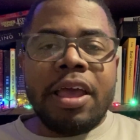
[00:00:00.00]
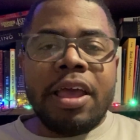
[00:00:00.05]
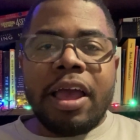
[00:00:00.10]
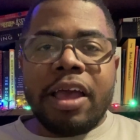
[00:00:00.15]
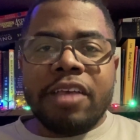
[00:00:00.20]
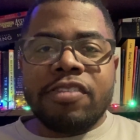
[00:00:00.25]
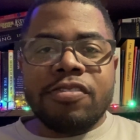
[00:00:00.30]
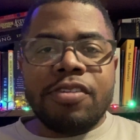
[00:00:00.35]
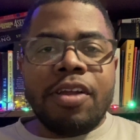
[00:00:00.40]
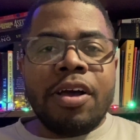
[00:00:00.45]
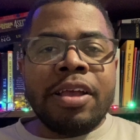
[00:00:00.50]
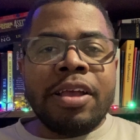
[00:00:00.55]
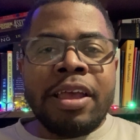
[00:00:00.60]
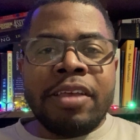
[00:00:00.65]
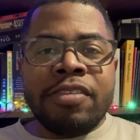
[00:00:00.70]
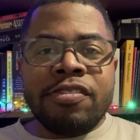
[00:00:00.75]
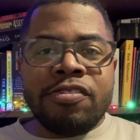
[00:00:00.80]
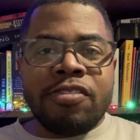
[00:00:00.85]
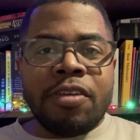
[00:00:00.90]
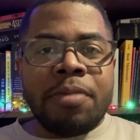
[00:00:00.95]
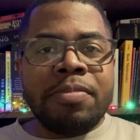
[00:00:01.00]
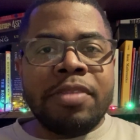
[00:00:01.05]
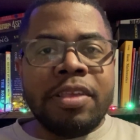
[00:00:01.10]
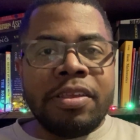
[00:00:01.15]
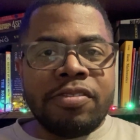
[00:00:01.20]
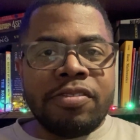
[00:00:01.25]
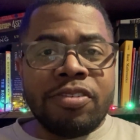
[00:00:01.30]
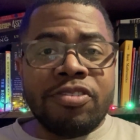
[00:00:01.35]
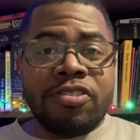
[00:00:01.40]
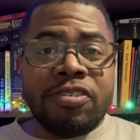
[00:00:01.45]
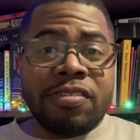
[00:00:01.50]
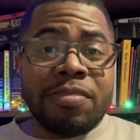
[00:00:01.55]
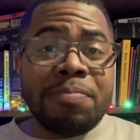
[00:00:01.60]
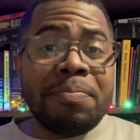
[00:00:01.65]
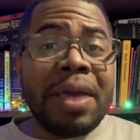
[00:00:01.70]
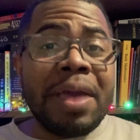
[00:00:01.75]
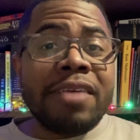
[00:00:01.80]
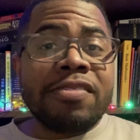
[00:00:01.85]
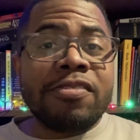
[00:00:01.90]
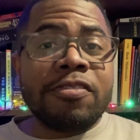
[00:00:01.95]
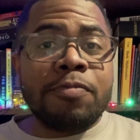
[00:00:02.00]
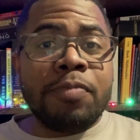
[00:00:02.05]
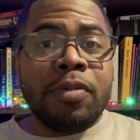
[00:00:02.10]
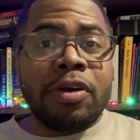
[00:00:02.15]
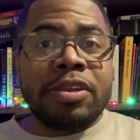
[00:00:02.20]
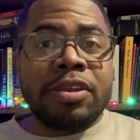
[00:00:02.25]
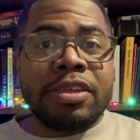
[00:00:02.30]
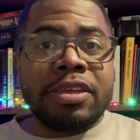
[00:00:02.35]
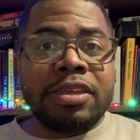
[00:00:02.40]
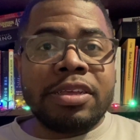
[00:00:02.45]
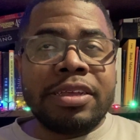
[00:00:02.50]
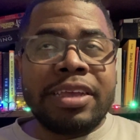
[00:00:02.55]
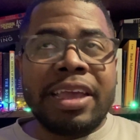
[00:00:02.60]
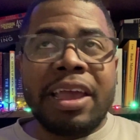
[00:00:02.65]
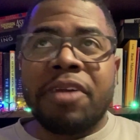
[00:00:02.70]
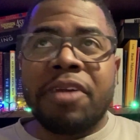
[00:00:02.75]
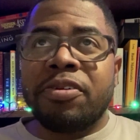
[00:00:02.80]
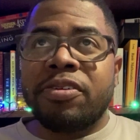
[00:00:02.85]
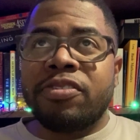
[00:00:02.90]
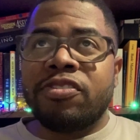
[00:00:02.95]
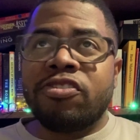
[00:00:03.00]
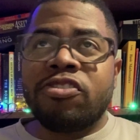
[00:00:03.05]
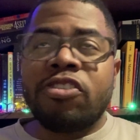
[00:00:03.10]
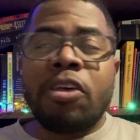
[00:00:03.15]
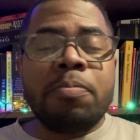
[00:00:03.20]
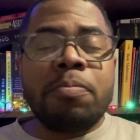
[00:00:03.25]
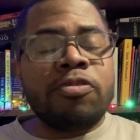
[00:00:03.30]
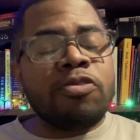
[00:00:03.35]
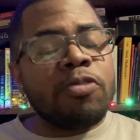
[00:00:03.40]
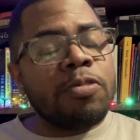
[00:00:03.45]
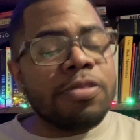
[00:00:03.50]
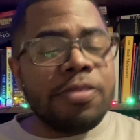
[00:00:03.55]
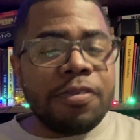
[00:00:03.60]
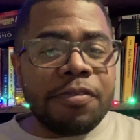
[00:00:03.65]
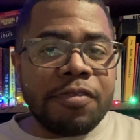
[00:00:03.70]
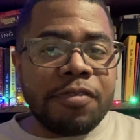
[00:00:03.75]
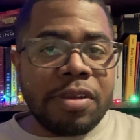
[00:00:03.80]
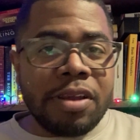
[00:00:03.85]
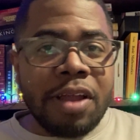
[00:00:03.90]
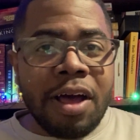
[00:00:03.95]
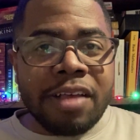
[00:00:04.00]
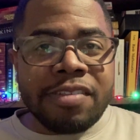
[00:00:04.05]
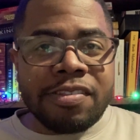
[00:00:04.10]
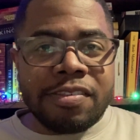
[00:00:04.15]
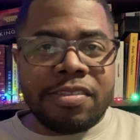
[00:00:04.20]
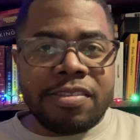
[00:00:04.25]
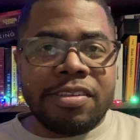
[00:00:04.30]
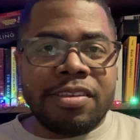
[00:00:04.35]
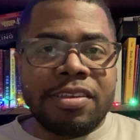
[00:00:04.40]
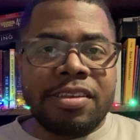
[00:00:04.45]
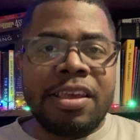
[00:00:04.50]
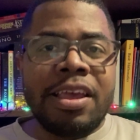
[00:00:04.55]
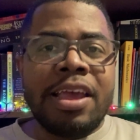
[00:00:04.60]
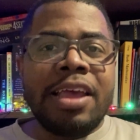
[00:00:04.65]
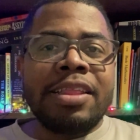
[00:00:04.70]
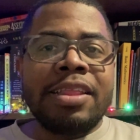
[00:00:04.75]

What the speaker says: As long as something such as a massive body carries some sort of velocity,